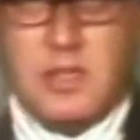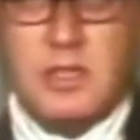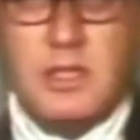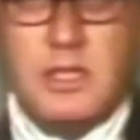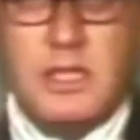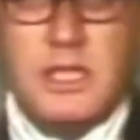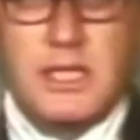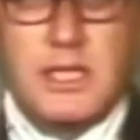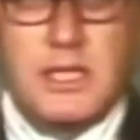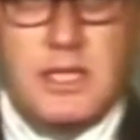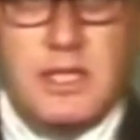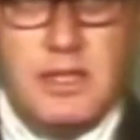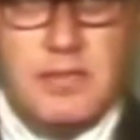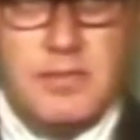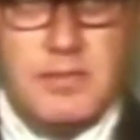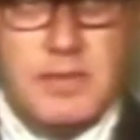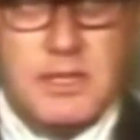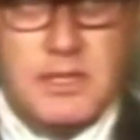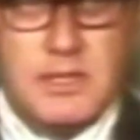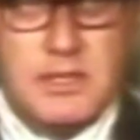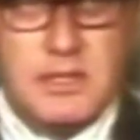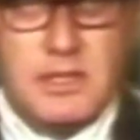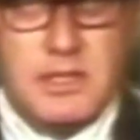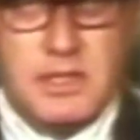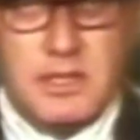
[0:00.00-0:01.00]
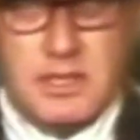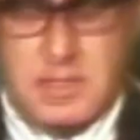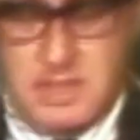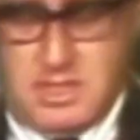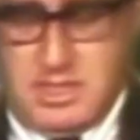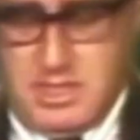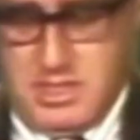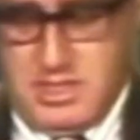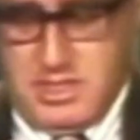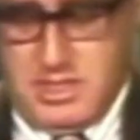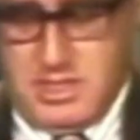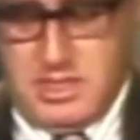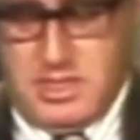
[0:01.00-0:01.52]
The agreement,
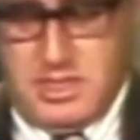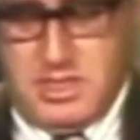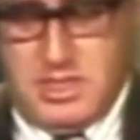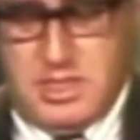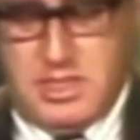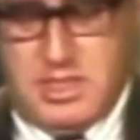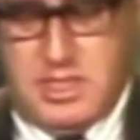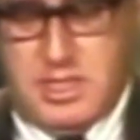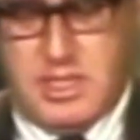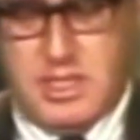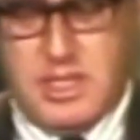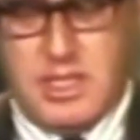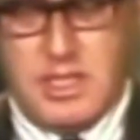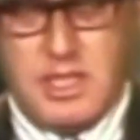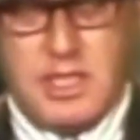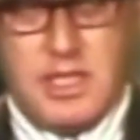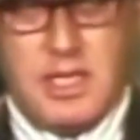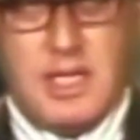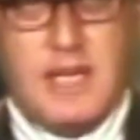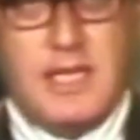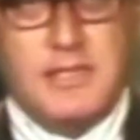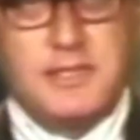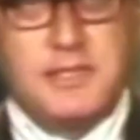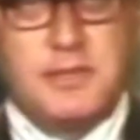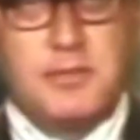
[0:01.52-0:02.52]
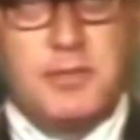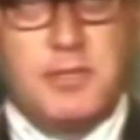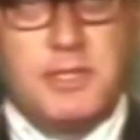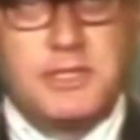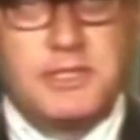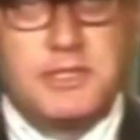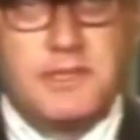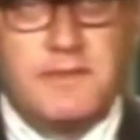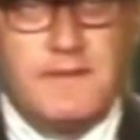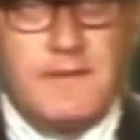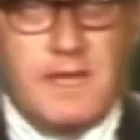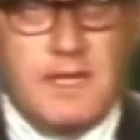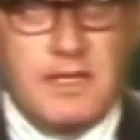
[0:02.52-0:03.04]
as it was
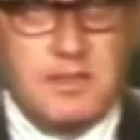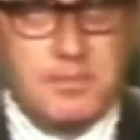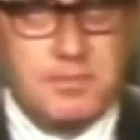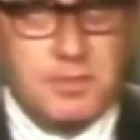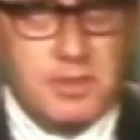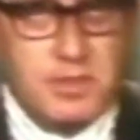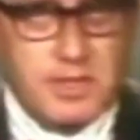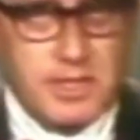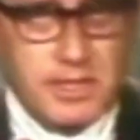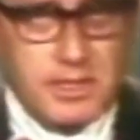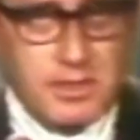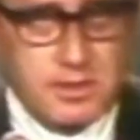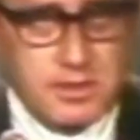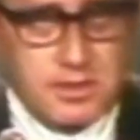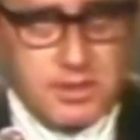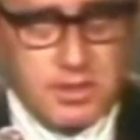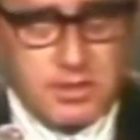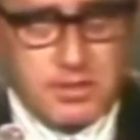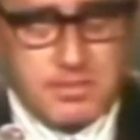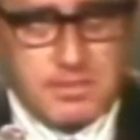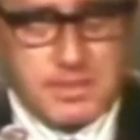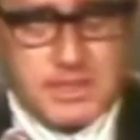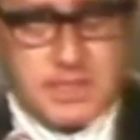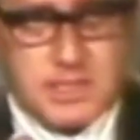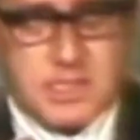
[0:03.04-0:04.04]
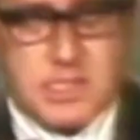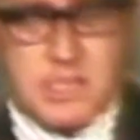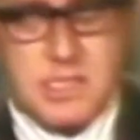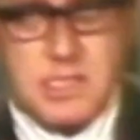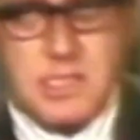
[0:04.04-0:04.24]
developed during October,